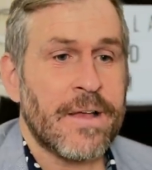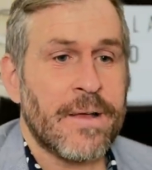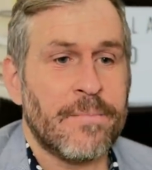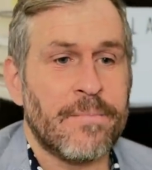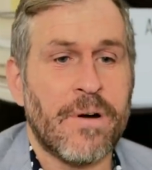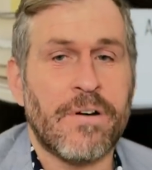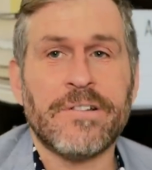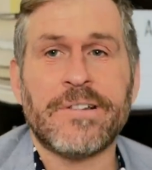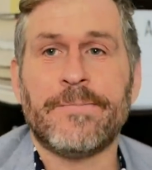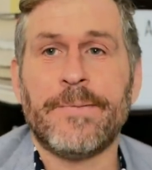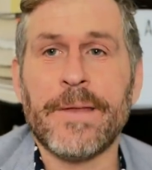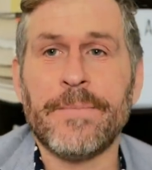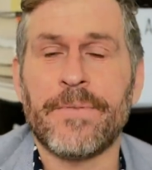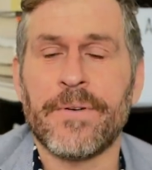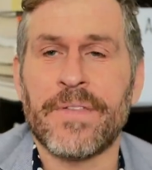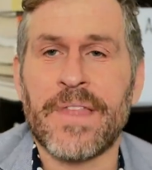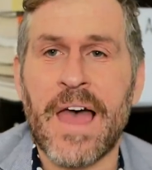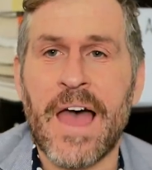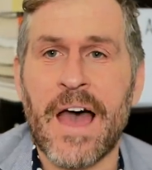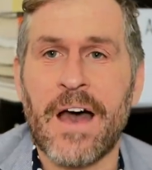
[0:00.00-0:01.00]
Most
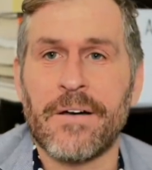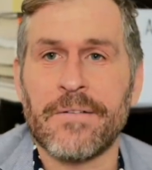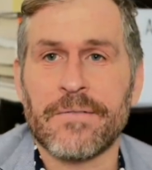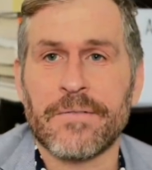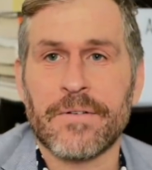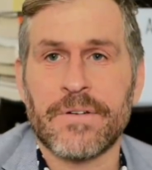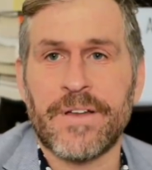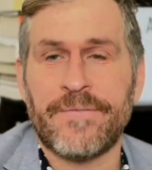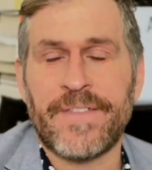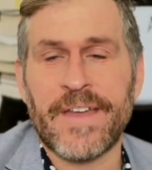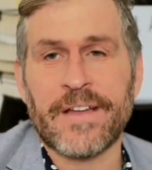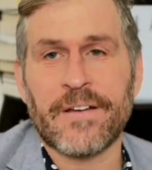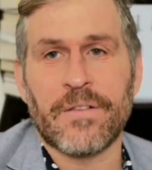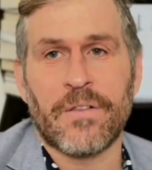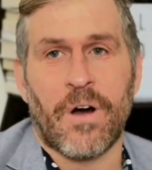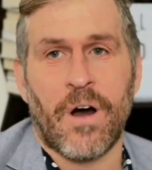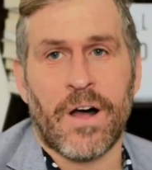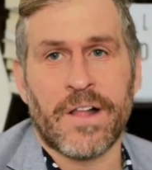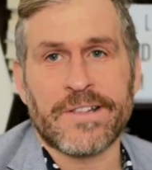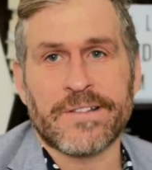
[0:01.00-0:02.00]
people now, if they go to
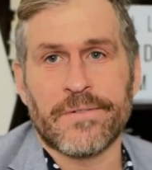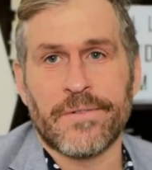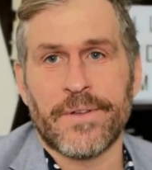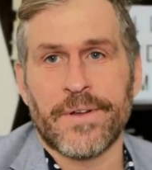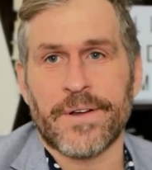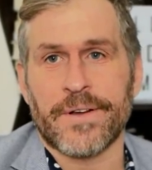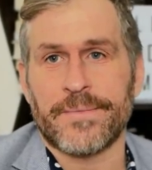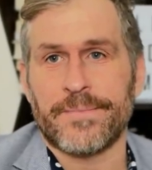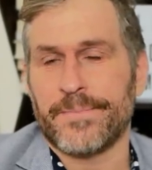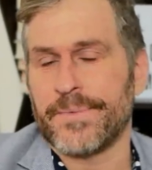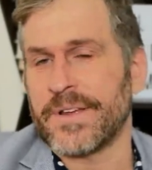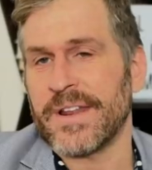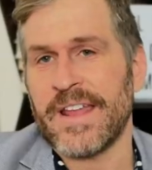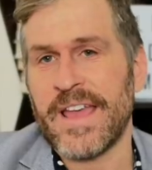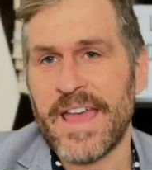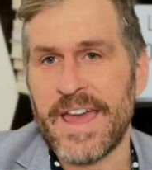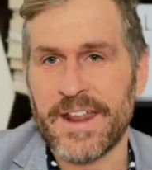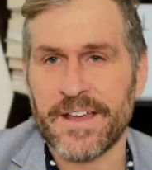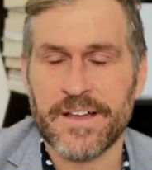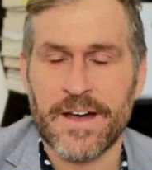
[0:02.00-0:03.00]
law school, they're going to
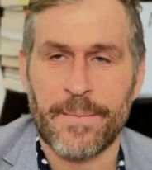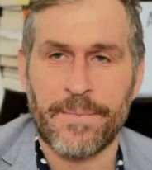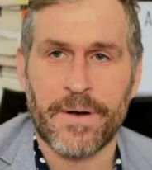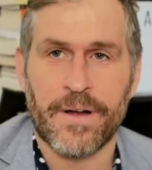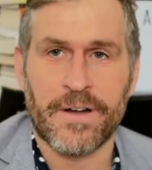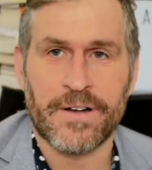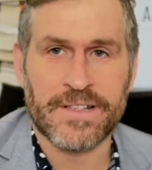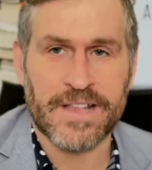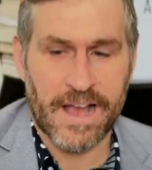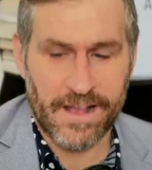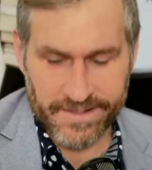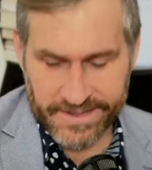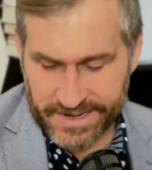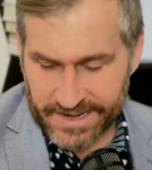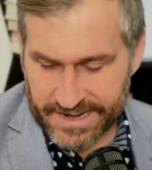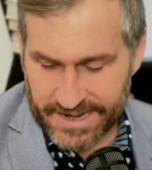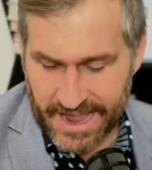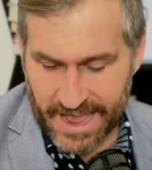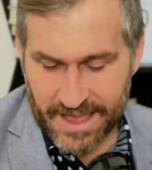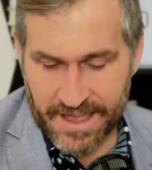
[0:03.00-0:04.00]
hit a couple hundred thousand
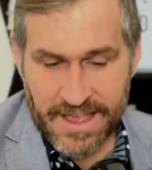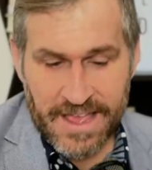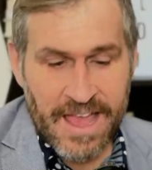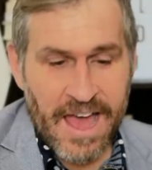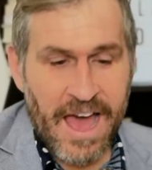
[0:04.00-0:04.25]
in debt.